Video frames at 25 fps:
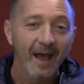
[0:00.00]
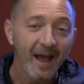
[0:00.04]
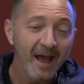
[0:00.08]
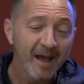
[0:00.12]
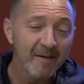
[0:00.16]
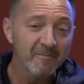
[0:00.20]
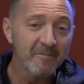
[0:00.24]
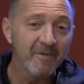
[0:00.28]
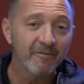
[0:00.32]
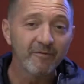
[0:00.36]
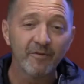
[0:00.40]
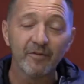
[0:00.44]

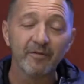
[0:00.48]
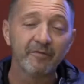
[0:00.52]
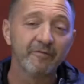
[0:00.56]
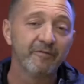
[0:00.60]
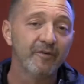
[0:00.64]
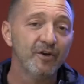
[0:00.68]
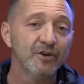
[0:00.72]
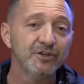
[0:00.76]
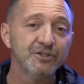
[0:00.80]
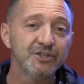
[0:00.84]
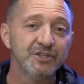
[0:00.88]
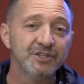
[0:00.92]
Um, for the
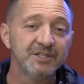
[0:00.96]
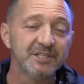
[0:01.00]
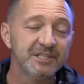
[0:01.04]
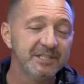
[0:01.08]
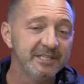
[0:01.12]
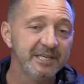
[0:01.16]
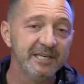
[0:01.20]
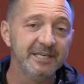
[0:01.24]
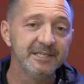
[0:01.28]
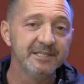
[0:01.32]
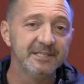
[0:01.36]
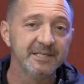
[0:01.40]
first
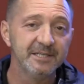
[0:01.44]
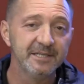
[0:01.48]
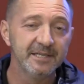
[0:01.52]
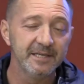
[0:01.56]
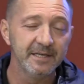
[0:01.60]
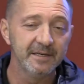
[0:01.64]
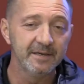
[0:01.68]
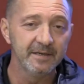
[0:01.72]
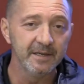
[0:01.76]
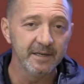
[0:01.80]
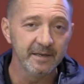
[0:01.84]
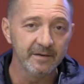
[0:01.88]
season
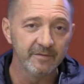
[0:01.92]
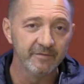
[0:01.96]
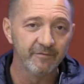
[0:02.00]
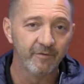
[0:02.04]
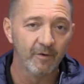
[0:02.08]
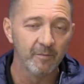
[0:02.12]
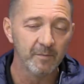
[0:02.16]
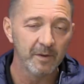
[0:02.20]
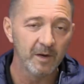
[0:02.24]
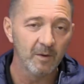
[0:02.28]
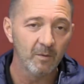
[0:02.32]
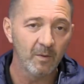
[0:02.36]
in, in,
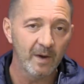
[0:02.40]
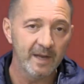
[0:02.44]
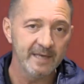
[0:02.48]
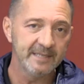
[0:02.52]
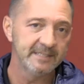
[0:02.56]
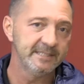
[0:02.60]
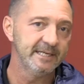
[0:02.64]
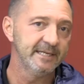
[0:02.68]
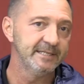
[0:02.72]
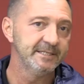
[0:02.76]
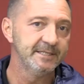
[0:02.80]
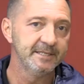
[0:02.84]
Formula
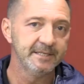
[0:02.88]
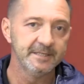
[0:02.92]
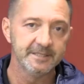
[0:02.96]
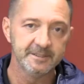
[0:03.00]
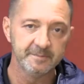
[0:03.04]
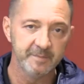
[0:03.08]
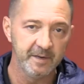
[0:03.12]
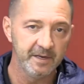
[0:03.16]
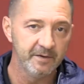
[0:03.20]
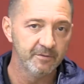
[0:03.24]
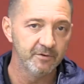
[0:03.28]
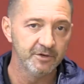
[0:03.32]
One, testing
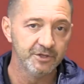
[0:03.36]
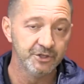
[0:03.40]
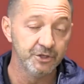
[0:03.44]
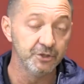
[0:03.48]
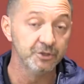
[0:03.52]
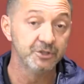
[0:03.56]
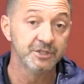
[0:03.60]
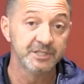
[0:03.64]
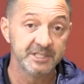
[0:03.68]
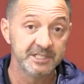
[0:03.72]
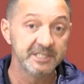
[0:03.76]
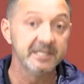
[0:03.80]
has been
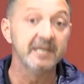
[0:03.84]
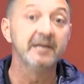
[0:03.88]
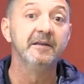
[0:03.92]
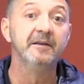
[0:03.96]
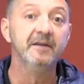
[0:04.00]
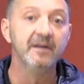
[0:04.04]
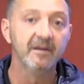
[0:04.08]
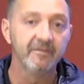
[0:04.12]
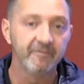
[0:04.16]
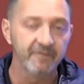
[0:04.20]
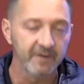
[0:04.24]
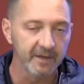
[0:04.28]
reduced
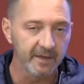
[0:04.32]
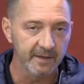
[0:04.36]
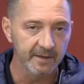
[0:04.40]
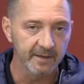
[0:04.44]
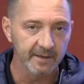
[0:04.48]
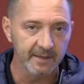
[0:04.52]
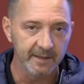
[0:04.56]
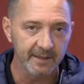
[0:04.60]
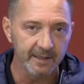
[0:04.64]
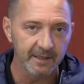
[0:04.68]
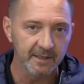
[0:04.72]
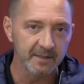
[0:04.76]

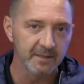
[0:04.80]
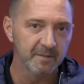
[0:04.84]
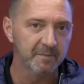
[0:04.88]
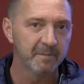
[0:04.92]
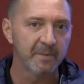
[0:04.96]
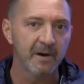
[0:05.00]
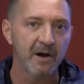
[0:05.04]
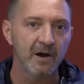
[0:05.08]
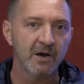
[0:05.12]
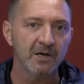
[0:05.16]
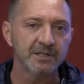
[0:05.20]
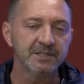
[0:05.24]
significantly. In the
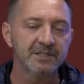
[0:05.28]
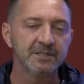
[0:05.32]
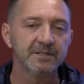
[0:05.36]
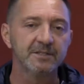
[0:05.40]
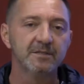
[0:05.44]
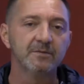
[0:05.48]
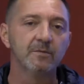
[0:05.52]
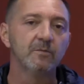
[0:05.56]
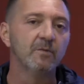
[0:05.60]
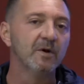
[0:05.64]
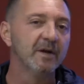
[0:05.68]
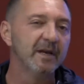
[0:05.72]

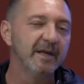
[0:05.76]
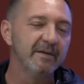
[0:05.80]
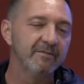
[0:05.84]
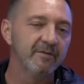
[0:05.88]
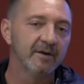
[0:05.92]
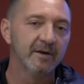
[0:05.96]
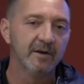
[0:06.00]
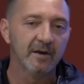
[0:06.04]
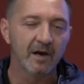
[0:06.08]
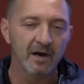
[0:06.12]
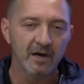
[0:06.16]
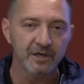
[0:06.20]
past, well,
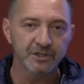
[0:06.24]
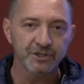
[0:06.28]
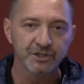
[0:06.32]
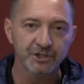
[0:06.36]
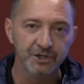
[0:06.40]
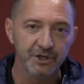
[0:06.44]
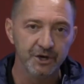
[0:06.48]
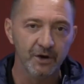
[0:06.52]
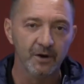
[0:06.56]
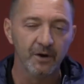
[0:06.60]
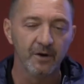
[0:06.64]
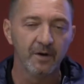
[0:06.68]
even
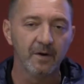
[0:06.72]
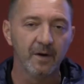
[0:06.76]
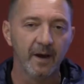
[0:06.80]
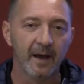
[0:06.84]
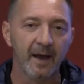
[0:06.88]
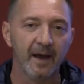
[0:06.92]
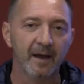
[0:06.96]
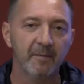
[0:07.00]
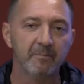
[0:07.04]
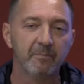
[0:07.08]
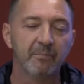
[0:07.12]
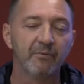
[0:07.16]
last year,
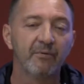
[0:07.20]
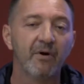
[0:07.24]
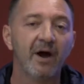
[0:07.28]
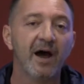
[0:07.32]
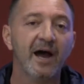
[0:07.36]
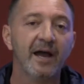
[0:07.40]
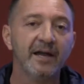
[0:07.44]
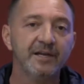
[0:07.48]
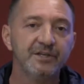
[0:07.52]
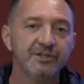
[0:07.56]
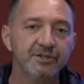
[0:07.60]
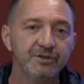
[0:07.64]
um,
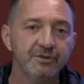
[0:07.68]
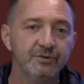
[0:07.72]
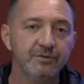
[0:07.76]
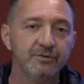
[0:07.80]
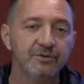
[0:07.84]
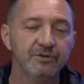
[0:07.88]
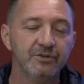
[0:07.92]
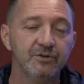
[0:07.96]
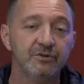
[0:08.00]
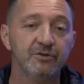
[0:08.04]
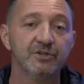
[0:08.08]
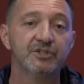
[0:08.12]
prior
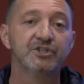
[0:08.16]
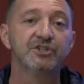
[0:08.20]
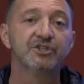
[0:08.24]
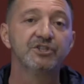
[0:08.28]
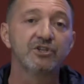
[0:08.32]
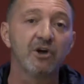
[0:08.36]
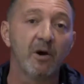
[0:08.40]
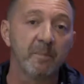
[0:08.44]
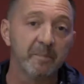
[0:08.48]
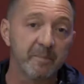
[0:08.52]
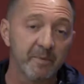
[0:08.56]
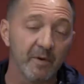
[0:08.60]
to, to the
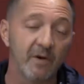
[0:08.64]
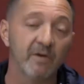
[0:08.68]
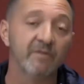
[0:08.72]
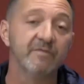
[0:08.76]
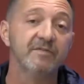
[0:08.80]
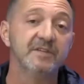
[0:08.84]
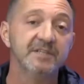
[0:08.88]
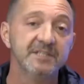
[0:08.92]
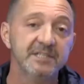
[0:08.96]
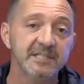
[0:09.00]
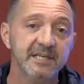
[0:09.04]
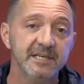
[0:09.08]
stop
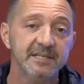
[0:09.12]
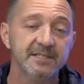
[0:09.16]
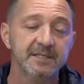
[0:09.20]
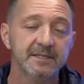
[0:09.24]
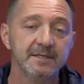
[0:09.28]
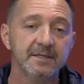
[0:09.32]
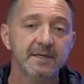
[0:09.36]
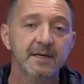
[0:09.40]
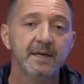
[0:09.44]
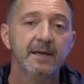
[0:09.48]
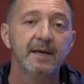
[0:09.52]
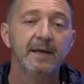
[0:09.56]
of the
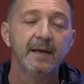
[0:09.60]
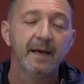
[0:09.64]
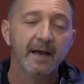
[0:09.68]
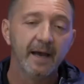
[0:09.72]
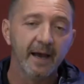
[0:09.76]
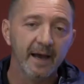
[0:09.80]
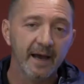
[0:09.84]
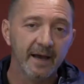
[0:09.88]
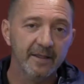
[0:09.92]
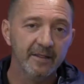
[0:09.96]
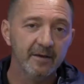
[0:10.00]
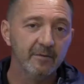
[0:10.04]
season,
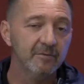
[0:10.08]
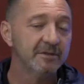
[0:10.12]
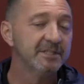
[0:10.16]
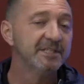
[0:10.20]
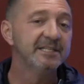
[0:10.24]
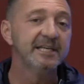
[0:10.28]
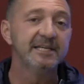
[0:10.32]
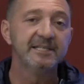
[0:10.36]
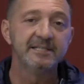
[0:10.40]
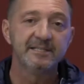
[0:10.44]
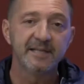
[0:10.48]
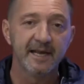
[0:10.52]
uh, there were
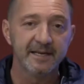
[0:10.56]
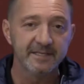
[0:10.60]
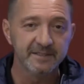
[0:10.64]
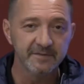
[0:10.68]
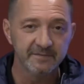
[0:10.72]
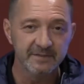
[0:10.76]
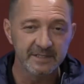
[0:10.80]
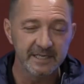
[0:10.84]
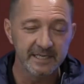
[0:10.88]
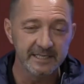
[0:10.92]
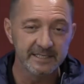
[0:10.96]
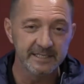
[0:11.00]
six
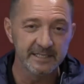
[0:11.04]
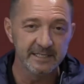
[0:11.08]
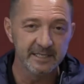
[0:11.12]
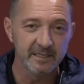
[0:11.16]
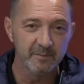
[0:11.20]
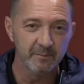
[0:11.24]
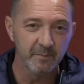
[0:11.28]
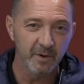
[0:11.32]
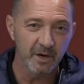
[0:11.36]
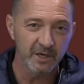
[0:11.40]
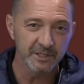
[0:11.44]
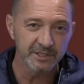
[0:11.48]
days of
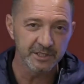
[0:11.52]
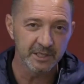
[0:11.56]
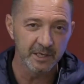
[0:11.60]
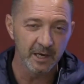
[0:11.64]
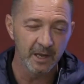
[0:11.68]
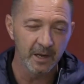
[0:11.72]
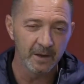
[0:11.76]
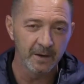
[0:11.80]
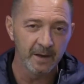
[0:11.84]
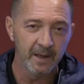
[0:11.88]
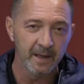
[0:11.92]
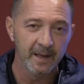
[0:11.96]
testing in
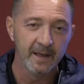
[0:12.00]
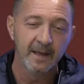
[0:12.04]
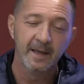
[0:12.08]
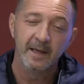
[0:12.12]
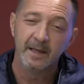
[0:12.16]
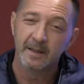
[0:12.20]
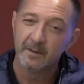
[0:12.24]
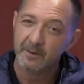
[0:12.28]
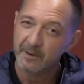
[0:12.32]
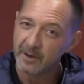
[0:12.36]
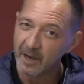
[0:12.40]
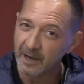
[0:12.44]
Barcelona.
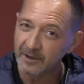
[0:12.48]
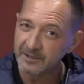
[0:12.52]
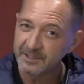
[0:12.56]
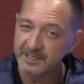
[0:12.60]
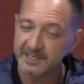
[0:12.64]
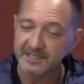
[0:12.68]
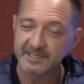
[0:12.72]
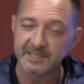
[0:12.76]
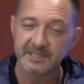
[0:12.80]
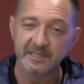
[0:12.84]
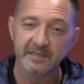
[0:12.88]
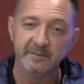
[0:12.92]
No
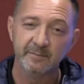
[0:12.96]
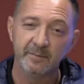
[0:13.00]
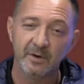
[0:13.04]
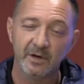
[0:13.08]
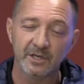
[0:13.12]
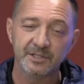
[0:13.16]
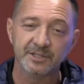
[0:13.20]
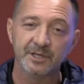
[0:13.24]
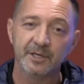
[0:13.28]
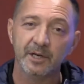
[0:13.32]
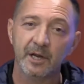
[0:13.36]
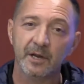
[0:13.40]
testing in
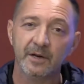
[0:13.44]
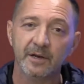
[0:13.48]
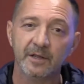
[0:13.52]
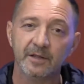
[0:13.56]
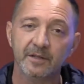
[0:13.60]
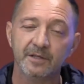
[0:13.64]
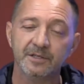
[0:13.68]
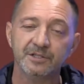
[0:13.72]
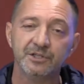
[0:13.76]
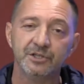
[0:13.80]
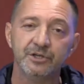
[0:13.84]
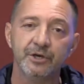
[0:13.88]

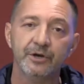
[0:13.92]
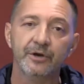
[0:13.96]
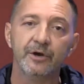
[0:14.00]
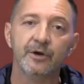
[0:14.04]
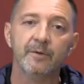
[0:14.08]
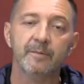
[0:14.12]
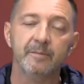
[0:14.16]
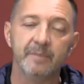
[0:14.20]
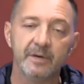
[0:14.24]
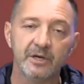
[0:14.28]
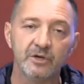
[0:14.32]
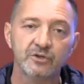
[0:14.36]
Barcelona this
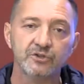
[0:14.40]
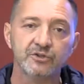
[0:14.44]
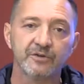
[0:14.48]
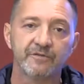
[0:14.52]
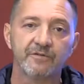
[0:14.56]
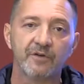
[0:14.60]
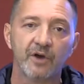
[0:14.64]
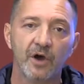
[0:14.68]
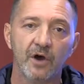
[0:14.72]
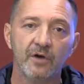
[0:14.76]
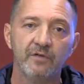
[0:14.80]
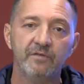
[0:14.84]
year because
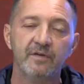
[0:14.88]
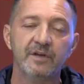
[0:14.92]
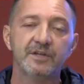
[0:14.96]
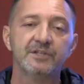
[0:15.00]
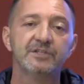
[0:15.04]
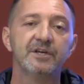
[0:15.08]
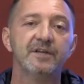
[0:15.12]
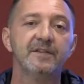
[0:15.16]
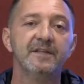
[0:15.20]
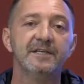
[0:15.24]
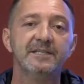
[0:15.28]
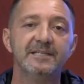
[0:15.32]
of
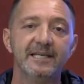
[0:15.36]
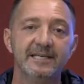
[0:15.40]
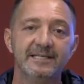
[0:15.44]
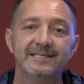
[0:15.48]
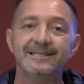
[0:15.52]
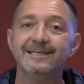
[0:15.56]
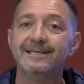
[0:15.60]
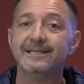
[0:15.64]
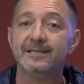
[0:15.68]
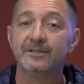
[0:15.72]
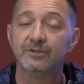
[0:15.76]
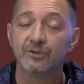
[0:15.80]
COVID. So the
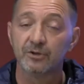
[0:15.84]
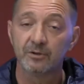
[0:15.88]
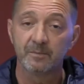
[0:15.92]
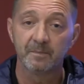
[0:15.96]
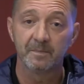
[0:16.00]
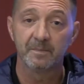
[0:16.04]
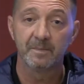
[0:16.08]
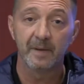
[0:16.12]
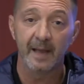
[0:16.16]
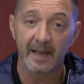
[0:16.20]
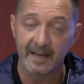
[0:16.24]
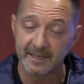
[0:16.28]
testing took,
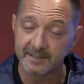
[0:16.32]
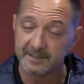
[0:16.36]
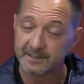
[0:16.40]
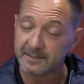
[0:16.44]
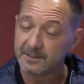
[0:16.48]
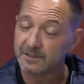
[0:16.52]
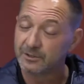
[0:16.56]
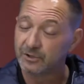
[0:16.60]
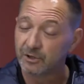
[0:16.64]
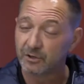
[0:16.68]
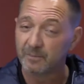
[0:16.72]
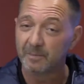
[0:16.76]

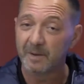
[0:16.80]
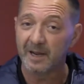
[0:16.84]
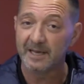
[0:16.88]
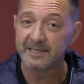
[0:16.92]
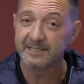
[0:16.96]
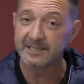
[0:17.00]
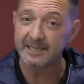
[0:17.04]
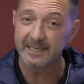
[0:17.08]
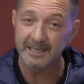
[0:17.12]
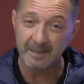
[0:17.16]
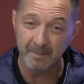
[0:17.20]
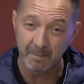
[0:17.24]
has, took
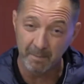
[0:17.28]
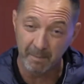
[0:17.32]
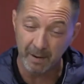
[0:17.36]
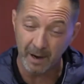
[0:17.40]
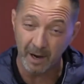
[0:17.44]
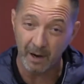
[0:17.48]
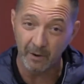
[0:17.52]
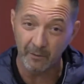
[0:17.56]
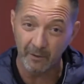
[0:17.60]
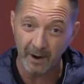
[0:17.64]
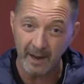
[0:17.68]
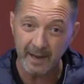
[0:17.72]
place in
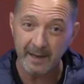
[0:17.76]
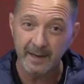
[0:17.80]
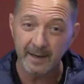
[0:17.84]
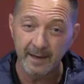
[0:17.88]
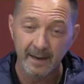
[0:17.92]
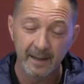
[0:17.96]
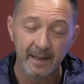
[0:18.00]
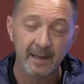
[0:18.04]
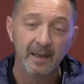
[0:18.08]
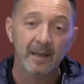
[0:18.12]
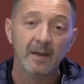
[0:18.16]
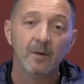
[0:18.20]

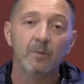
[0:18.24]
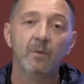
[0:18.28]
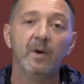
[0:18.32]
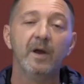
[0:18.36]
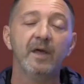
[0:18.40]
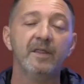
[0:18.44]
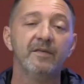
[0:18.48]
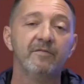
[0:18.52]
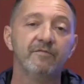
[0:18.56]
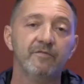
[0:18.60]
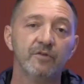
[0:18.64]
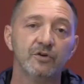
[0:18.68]
Bahrain,
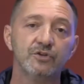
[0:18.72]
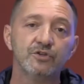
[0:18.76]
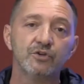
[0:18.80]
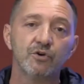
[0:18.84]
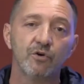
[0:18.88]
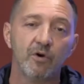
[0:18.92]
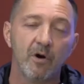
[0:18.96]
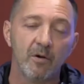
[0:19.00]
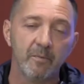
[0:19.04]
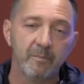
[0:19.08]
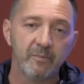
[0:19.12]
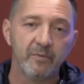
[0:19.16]
where the
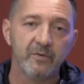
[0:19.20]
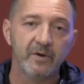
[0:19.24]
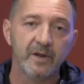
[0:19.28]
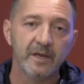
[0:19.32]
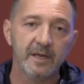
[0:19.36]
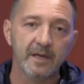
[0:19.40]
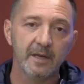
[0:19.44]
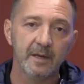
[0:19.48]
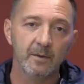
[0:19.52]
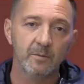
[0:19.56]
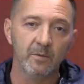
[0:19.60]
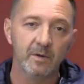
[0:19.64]
first Grand
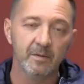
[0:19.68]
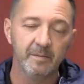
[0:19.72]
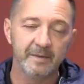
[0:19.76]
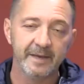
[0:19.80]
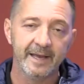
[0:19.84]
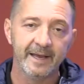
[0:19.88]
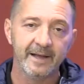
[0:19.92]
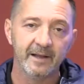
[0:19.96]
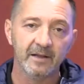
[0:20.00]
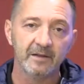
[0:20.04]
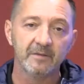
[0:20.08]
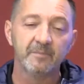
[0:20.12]
Prix will
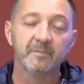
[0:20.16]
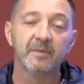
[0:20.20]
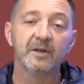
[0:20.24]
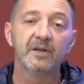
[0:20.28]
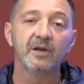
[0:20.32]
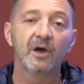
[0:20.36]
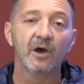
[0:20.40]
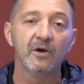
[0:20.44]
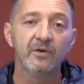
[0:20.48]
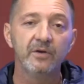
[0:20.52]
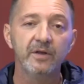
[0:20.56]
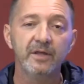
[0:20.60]
be held,
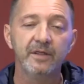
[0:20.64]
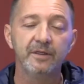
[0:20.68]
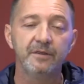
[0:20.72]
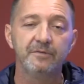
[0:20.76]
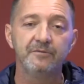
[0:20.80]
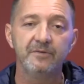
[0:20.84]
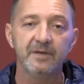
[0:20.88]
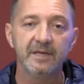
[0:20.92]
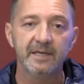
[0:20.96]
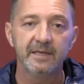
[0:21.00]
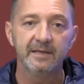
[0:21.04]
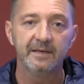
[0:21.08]
but only
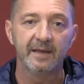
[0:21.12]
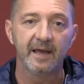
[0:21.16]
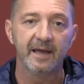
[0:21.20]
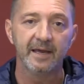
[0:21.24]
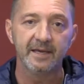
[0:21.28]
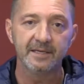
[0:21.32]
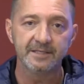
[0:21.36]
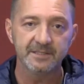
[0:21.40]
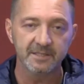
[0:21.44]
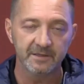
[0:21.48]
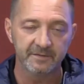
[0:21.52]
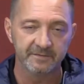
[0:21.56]
three
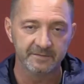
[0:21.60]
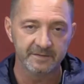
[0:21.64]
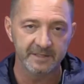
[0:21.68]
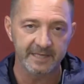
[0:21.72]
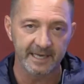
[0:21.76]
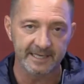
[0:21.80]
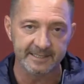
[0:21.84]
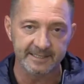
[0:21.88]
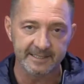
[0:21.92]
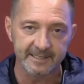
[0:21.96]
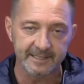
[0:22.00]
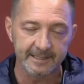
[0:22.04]
days of
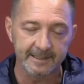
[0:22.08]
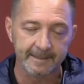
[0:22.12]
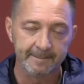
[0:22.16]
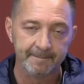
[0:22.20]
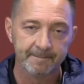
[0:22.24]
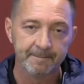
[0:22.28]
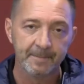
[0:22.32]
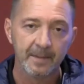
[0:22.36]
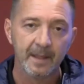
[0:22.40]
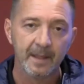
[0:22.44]
testing.